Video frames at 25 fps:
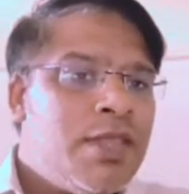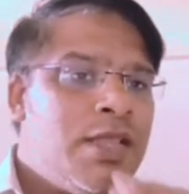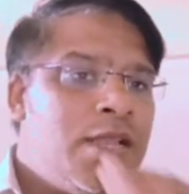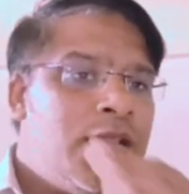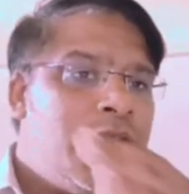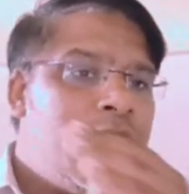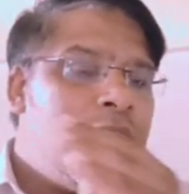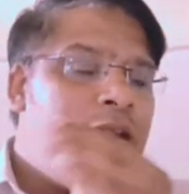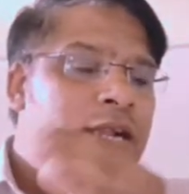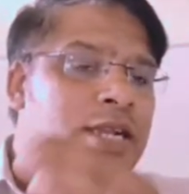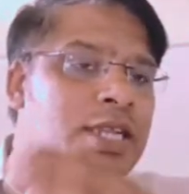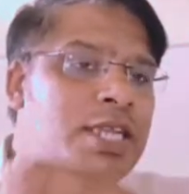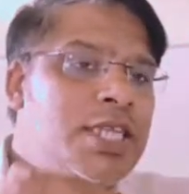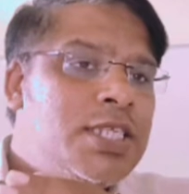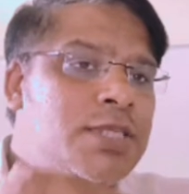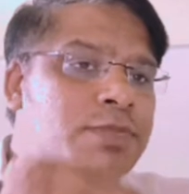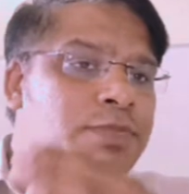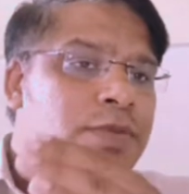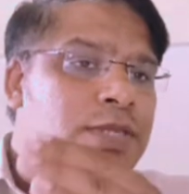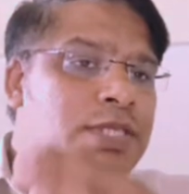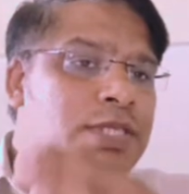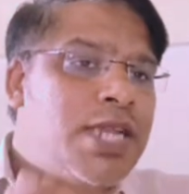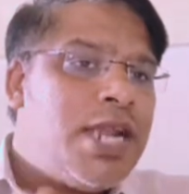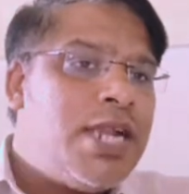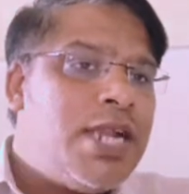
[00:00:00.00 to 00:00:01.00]
it is
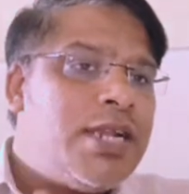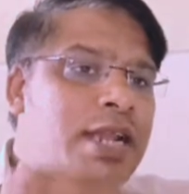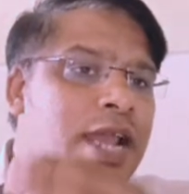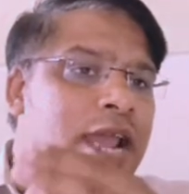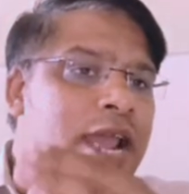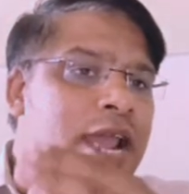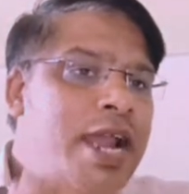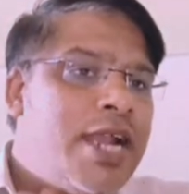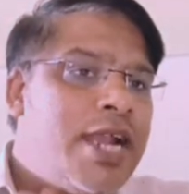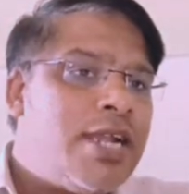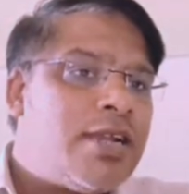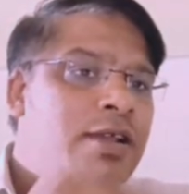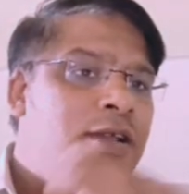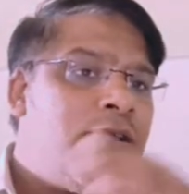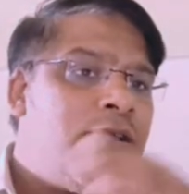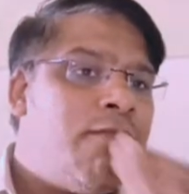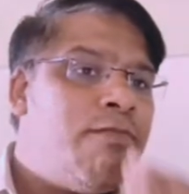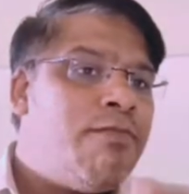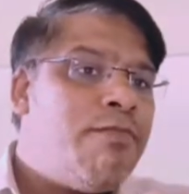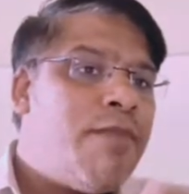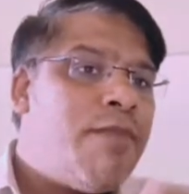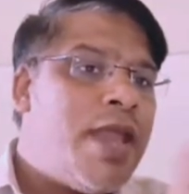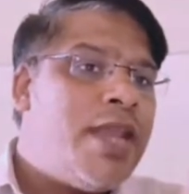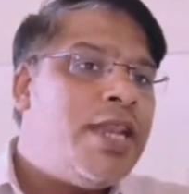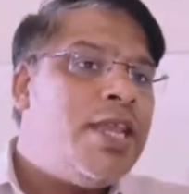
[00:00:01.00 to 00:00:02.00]
present at
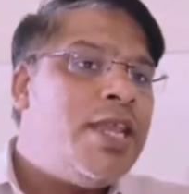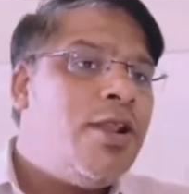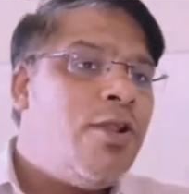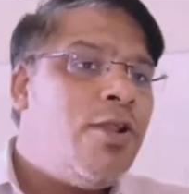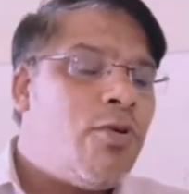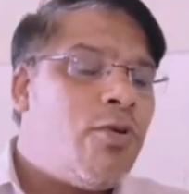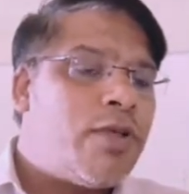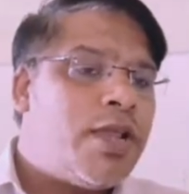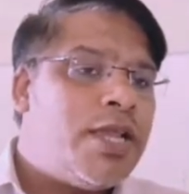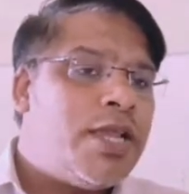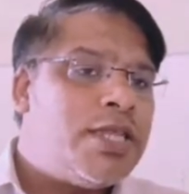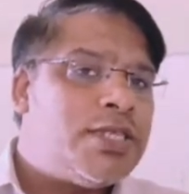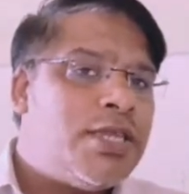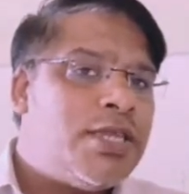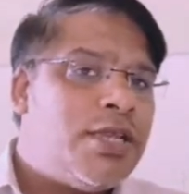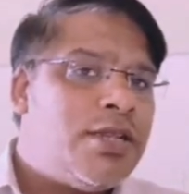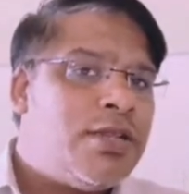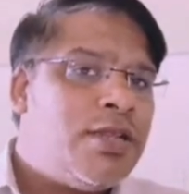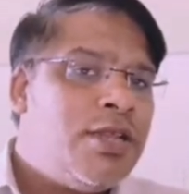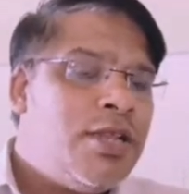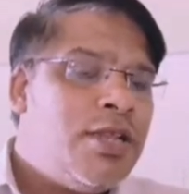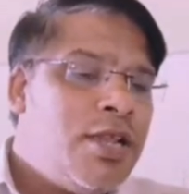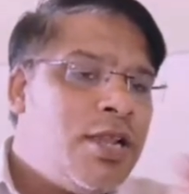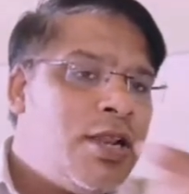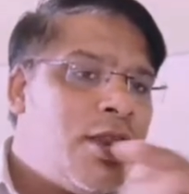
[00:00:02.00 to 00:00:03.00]
many
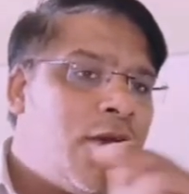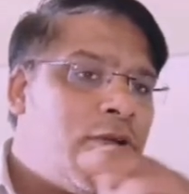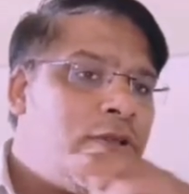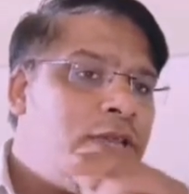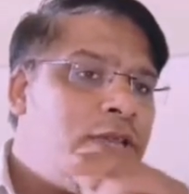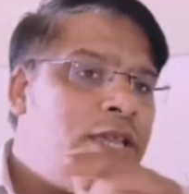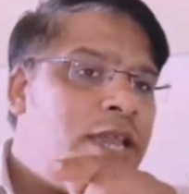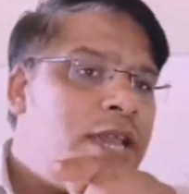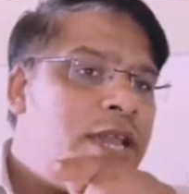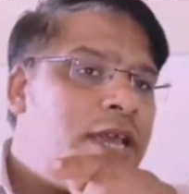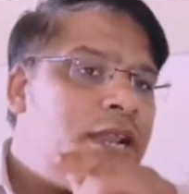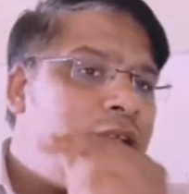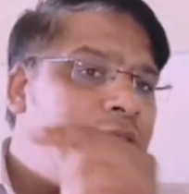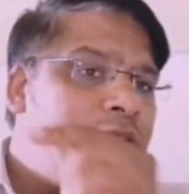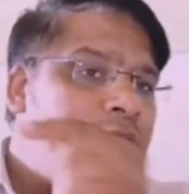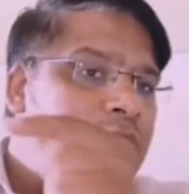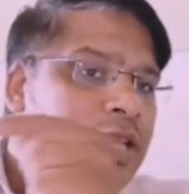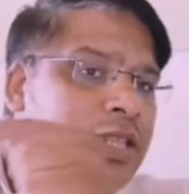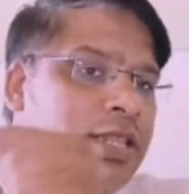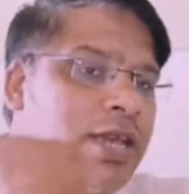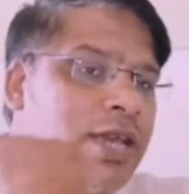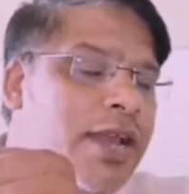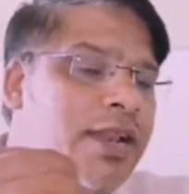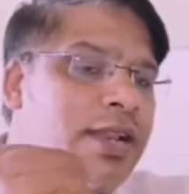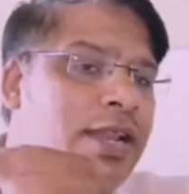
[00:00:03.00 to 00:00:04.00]
locations. Now here
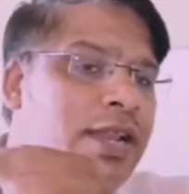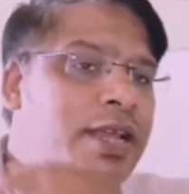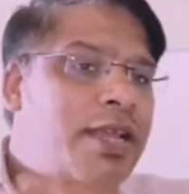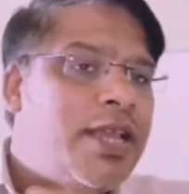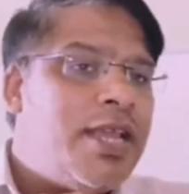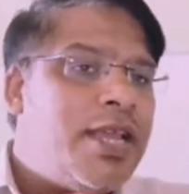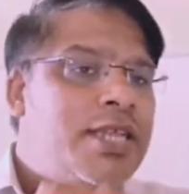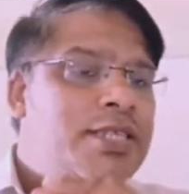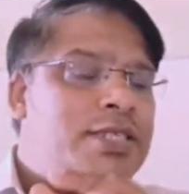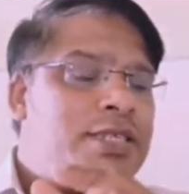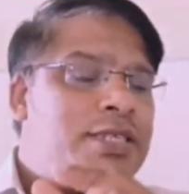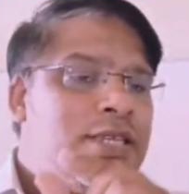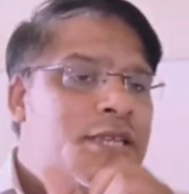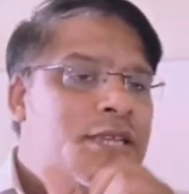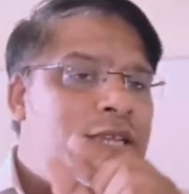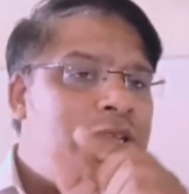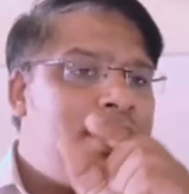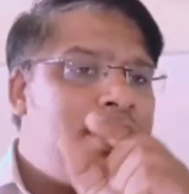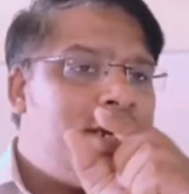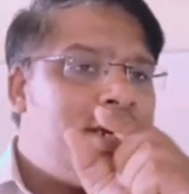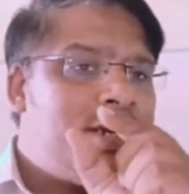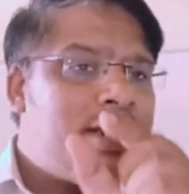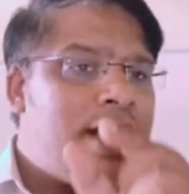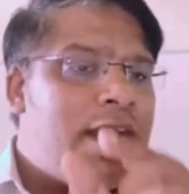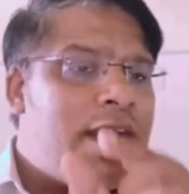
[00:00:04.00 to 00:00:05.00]
in the earlier case, in
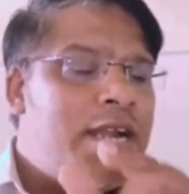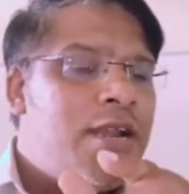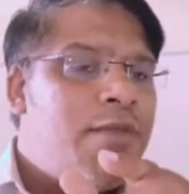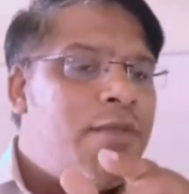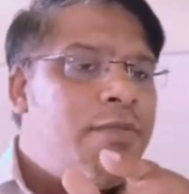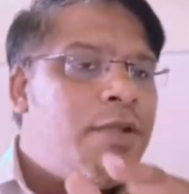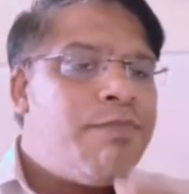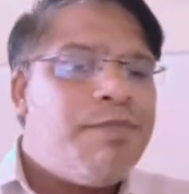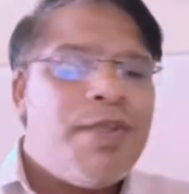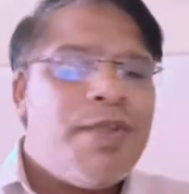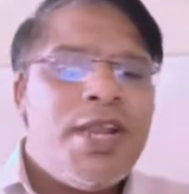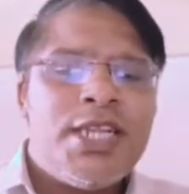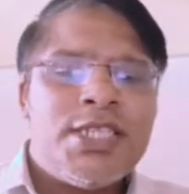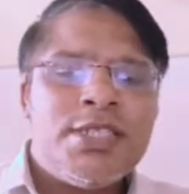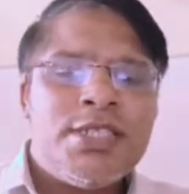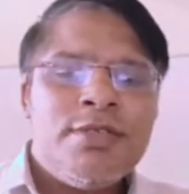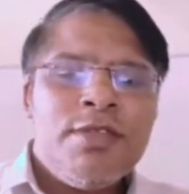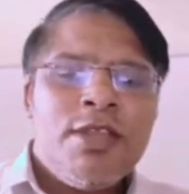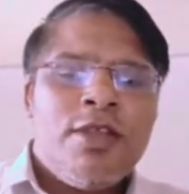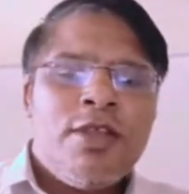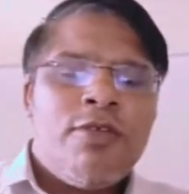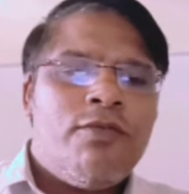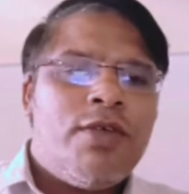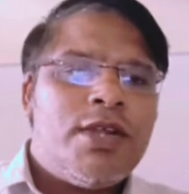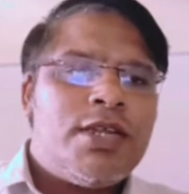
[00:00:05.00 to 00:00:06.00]
the tandem repeats,
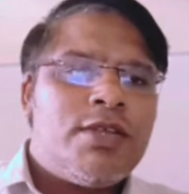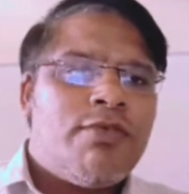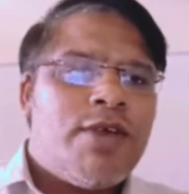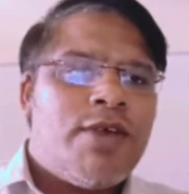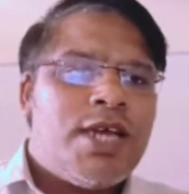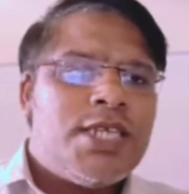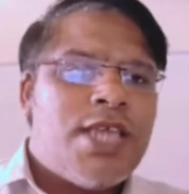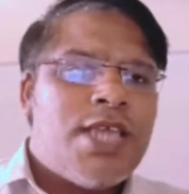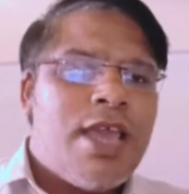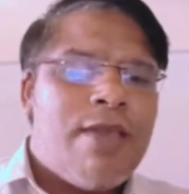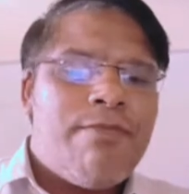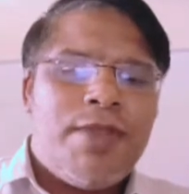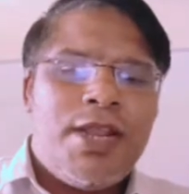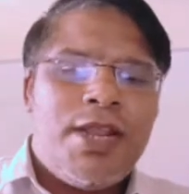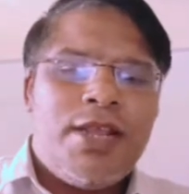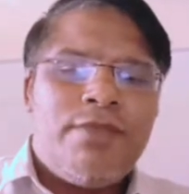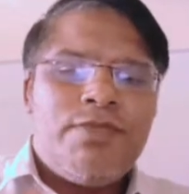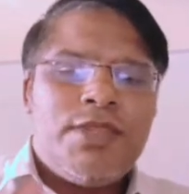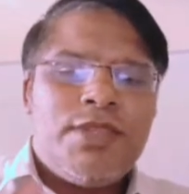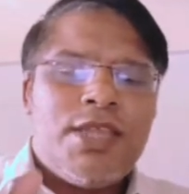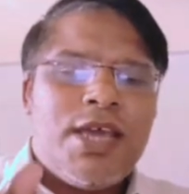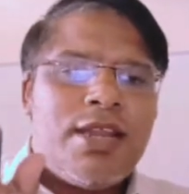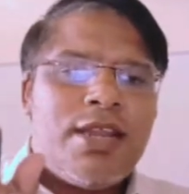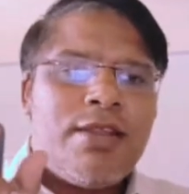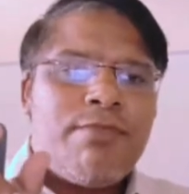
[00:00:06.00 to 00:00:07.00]
what was
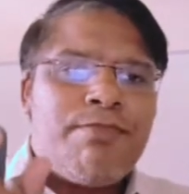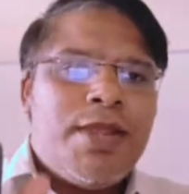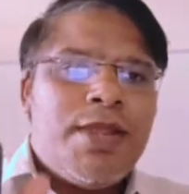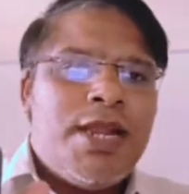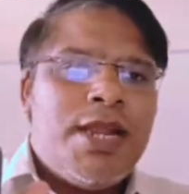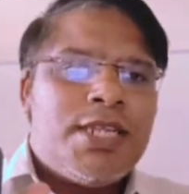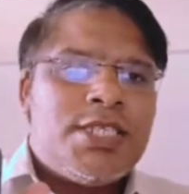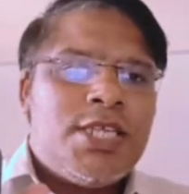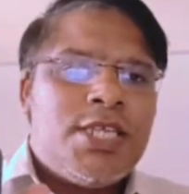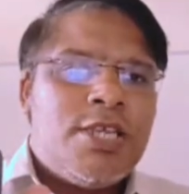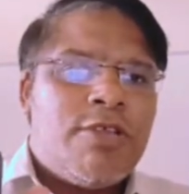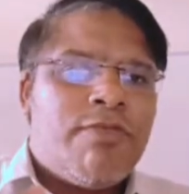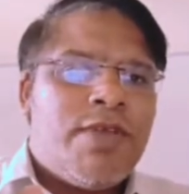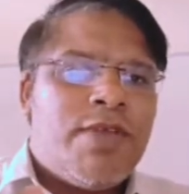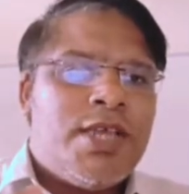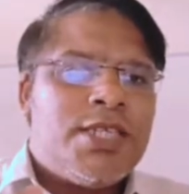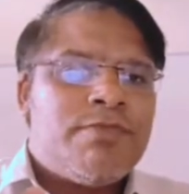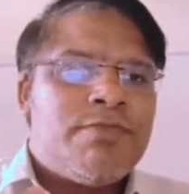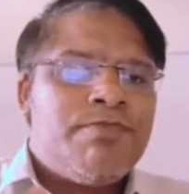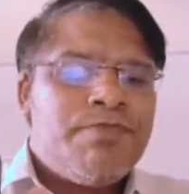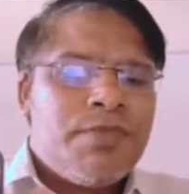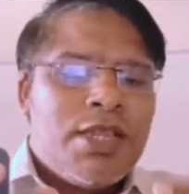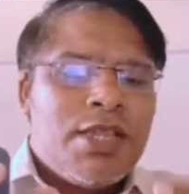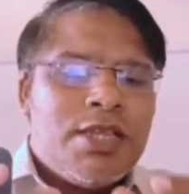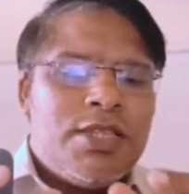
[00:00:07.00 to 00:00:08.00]
happening, the repeat
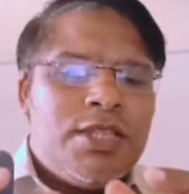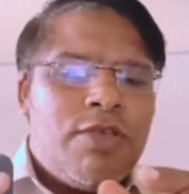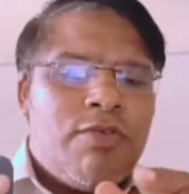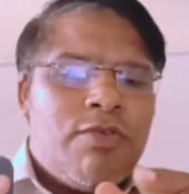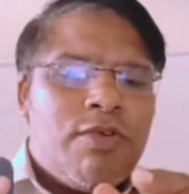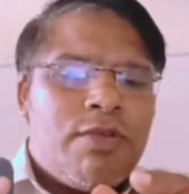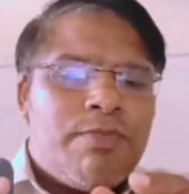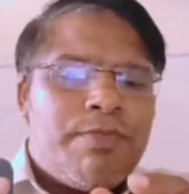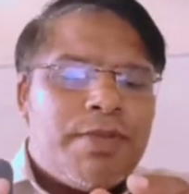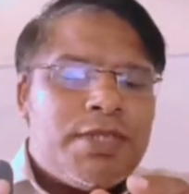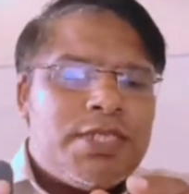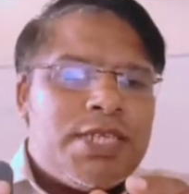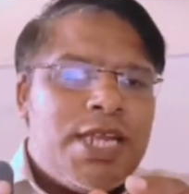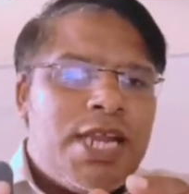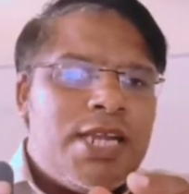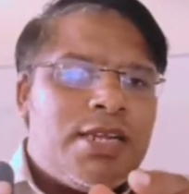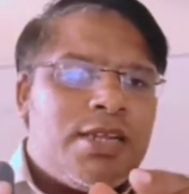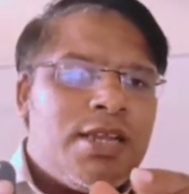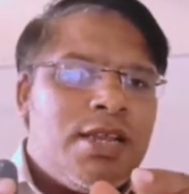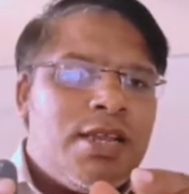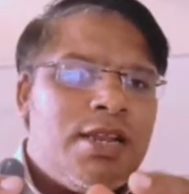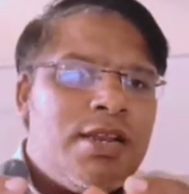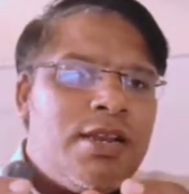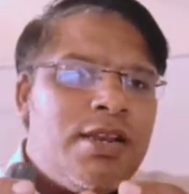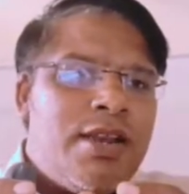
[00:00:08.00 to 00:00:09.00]
sequence, they were
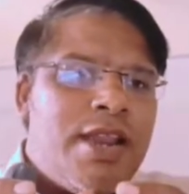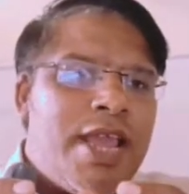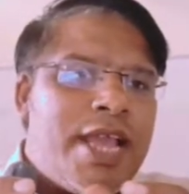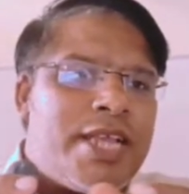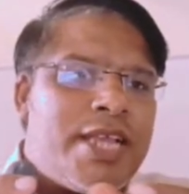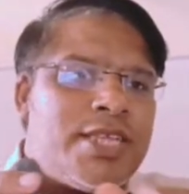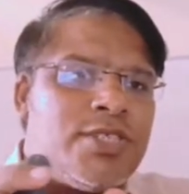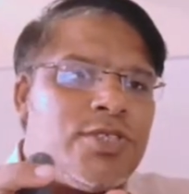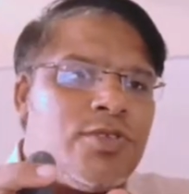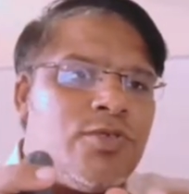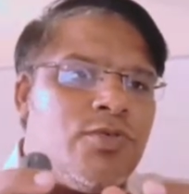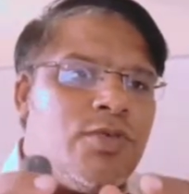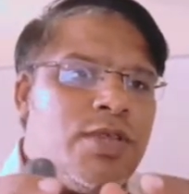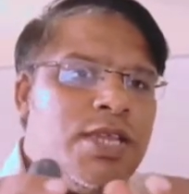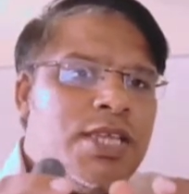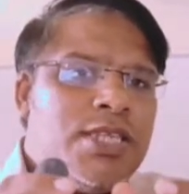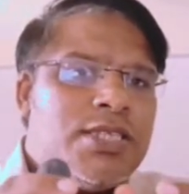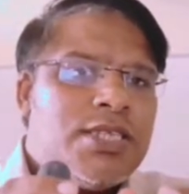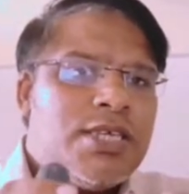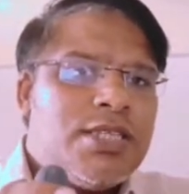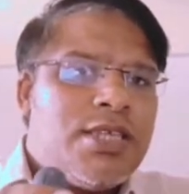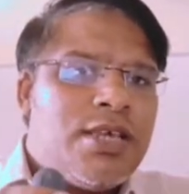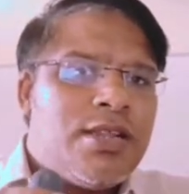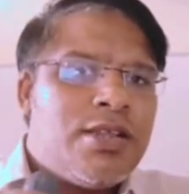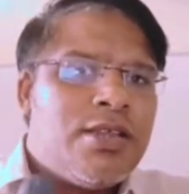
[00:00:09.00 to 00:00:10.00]
present next to
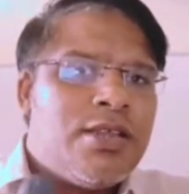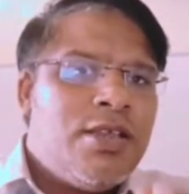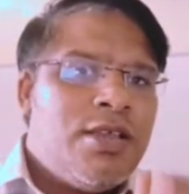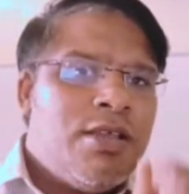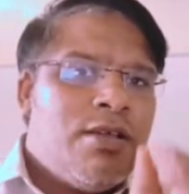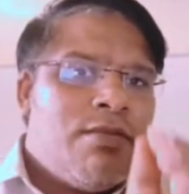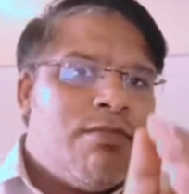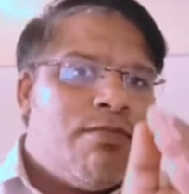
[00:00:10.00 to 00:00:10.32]
each other.